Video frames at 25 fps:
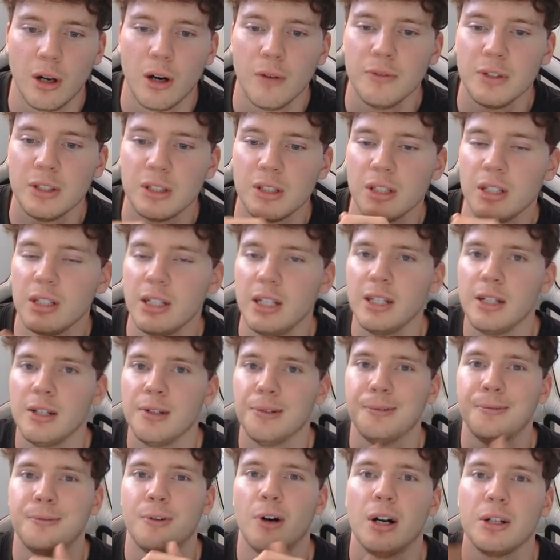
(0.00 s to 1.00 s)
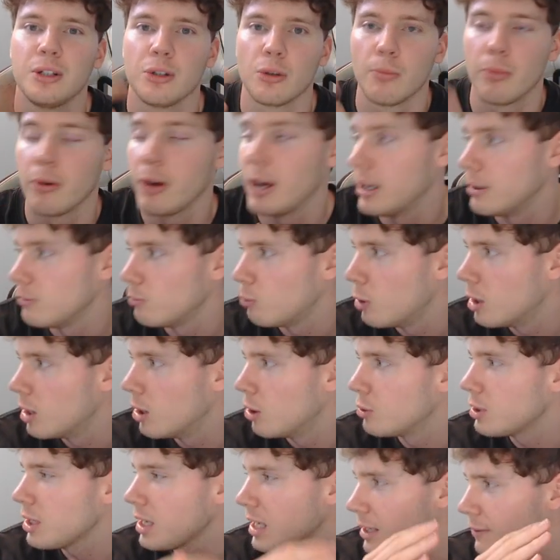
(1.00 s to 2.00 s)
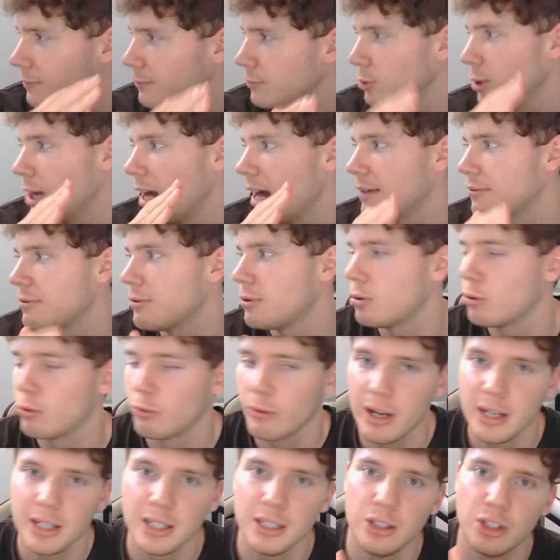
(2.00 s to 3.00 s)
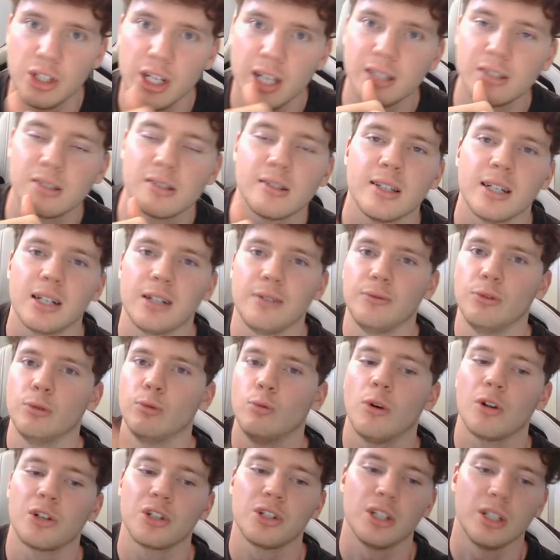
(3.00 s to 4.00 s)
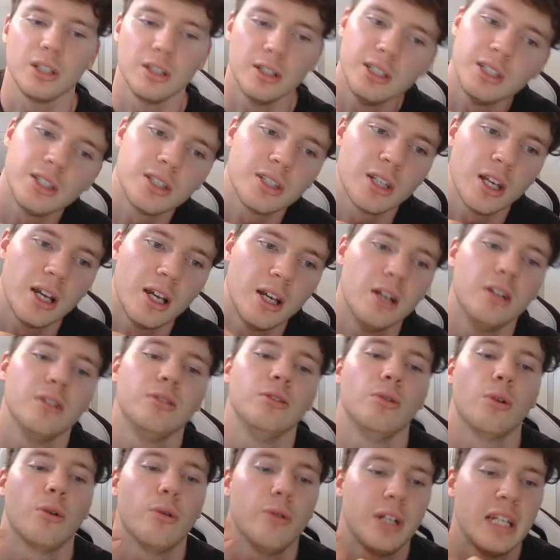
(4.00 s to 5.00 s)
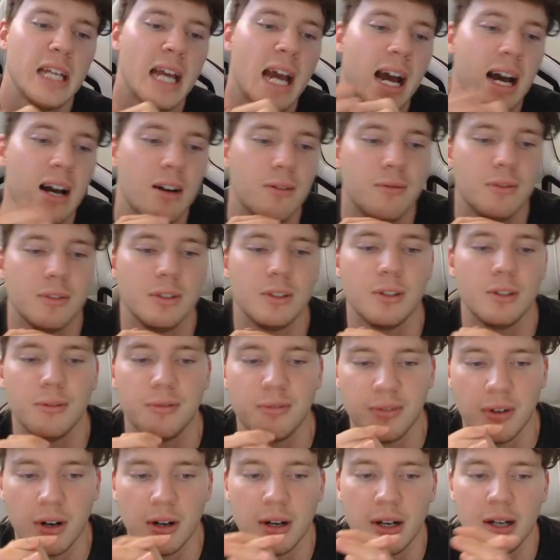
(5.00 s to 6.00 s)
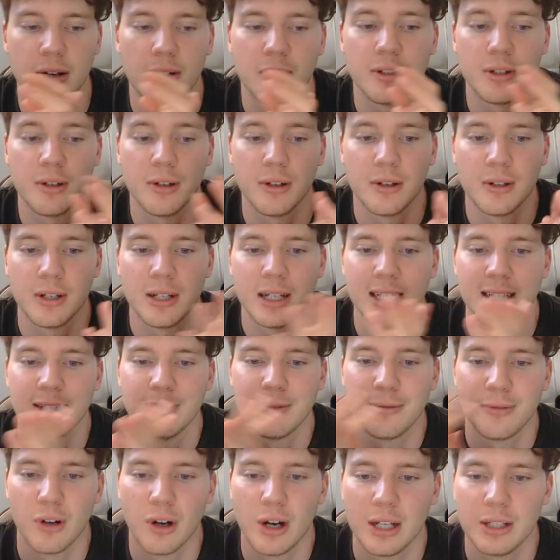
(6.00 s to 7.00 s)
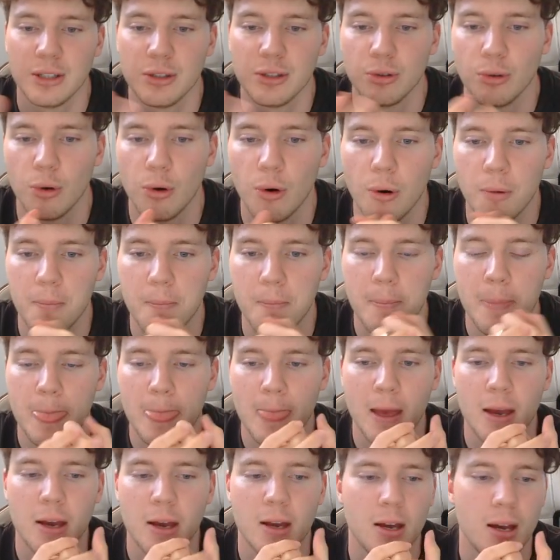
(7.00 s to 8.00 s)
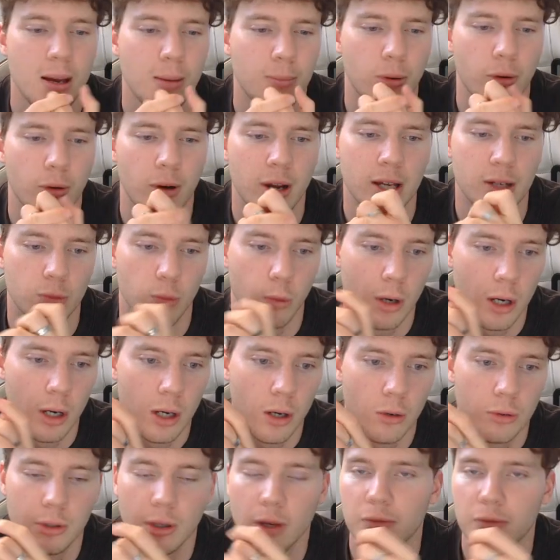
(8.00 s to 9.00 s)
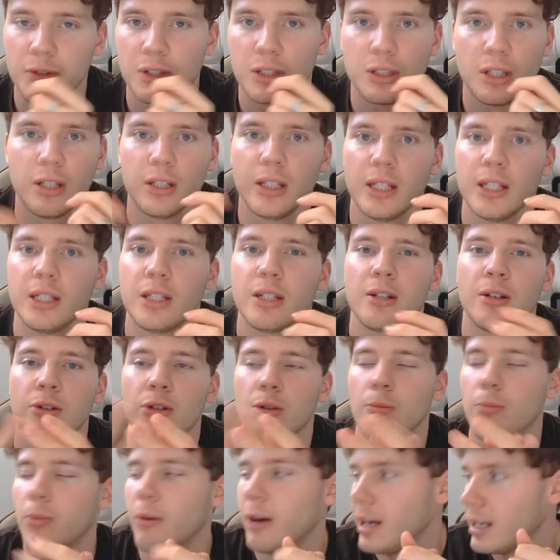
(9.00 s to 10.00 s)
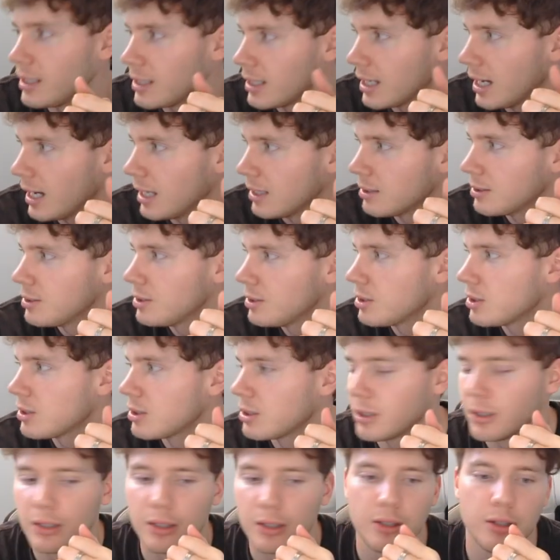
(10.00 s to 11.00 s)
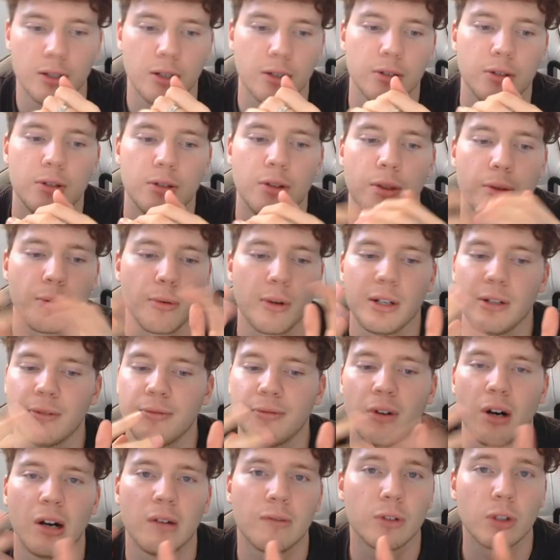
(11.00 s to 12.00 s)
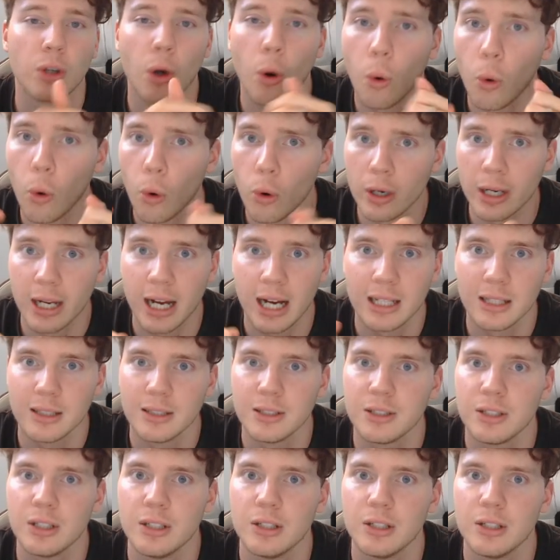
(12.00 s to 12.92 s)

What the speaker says: Obviously, you need to define your brand world. If you haven't already, chances are, if you're watching this, you already have defined your brand world. Obviously, you need to know your brand colors. 3 to 5 core colors.